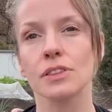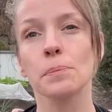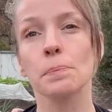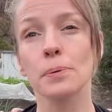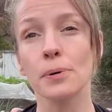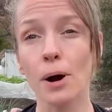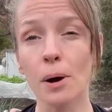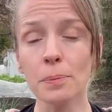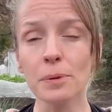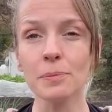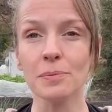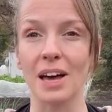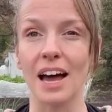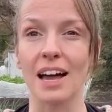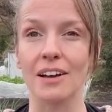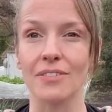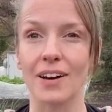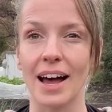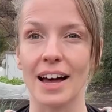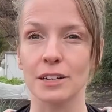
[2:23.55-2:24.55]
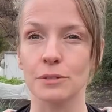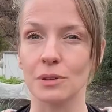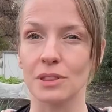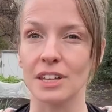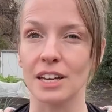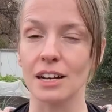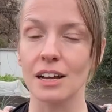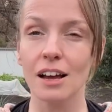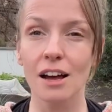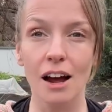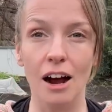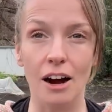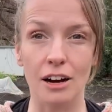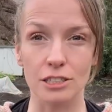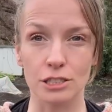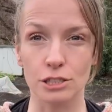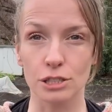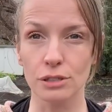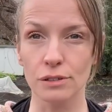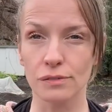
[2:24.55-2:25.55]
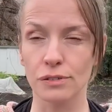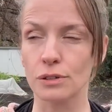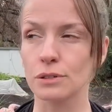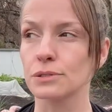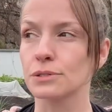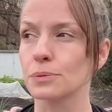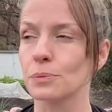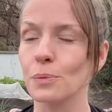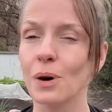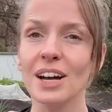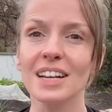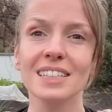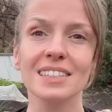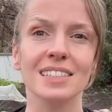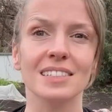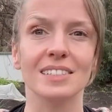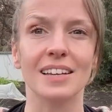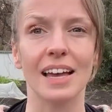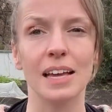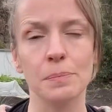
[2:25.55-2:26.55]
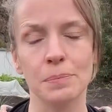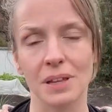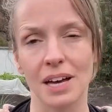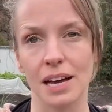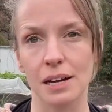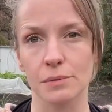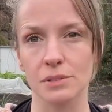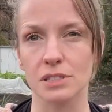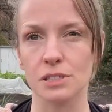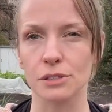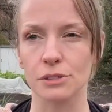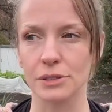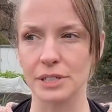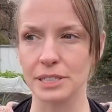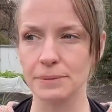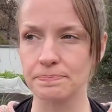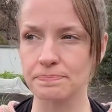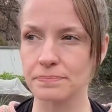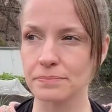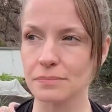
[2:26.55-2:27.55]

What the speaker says: The problem that I've had with it are twofold. One, the type that I was growing.